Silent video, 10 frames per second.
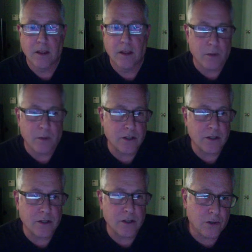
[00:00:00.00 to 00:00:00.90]
but this is
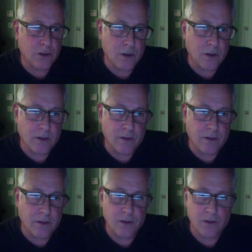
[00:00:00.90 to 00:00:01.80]
also
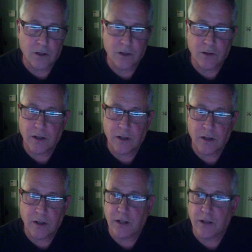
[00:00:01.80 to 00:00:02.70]
this trend line
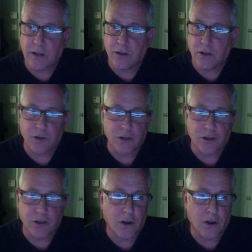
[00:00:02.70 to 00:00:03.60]
here is also a
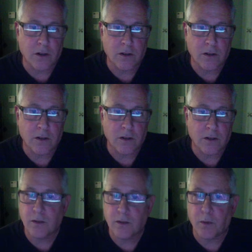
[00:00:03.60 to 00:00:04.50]
strong
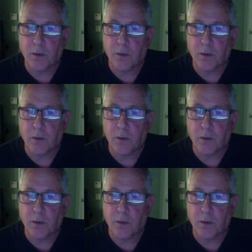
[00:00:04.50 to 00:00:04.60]
support.